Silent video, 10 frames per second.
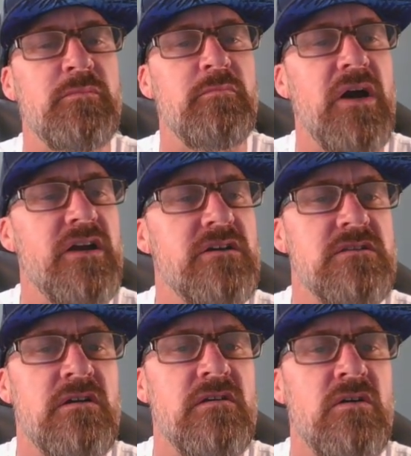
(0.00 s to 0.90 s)
buyers
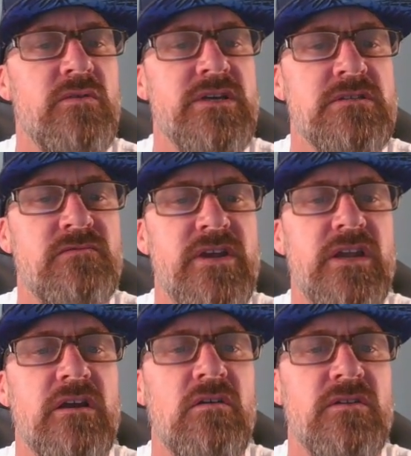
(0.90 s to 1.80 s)
aren't always
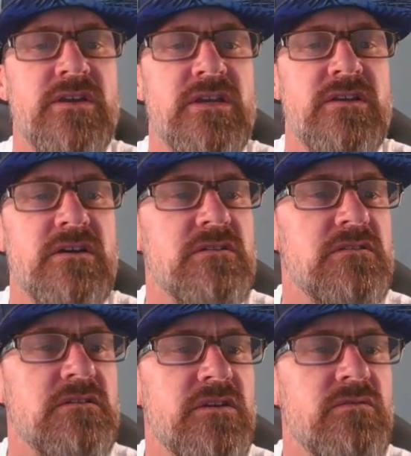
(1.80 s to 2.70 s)
reading all the
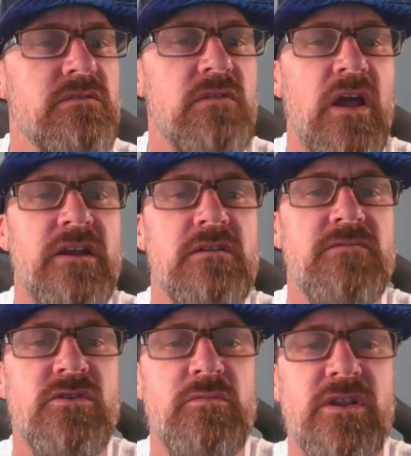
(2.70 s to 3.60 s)
details. You would like them
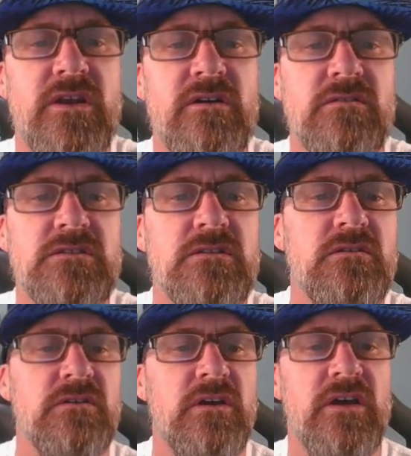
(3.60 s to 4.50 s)
to, but they don't.
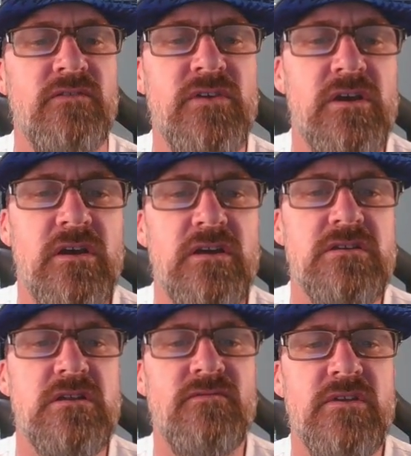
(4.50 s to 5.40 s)
So if you can get
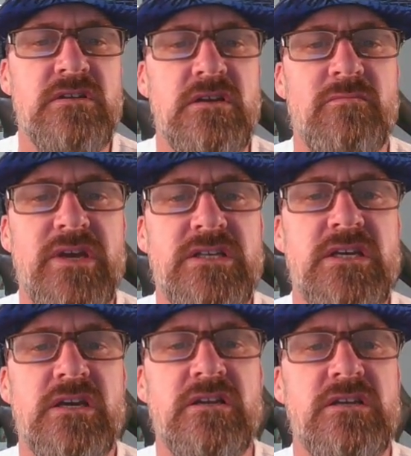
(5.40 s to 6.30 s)
stuff that's in
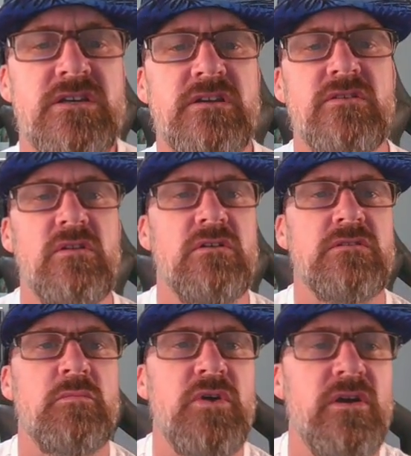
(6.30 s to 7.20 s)
amazing condition, you'll
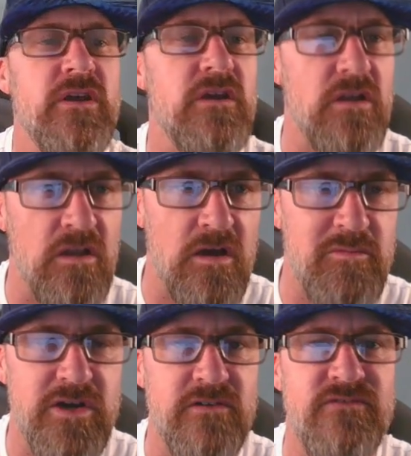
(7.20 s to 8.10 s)
also probably get a lot
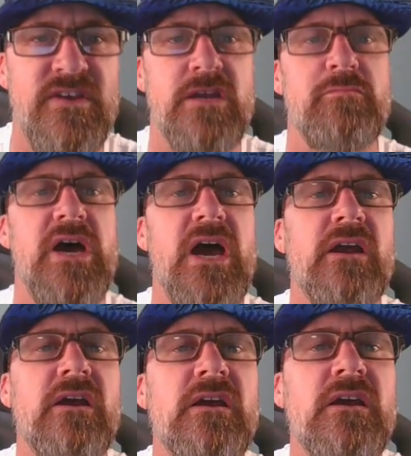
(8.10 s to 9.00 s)
better feedback.
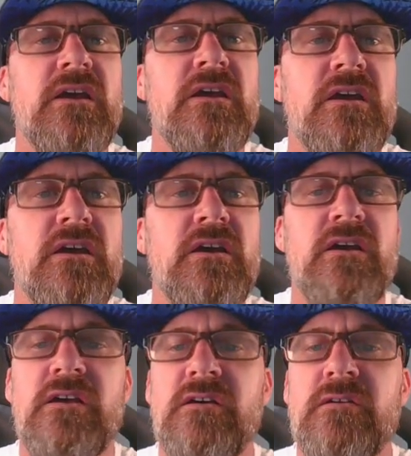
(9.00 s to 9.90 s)

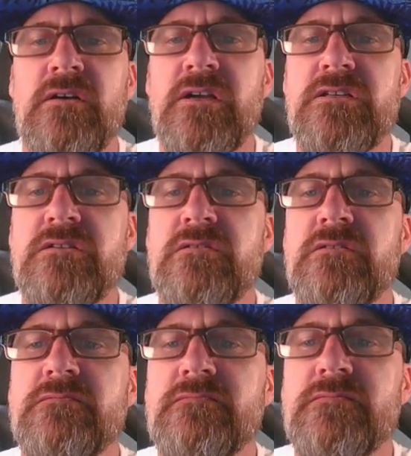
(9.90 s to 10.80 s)
Right?
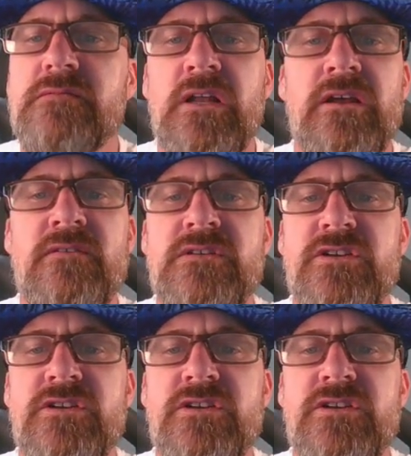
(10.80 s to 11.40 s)
So LAFC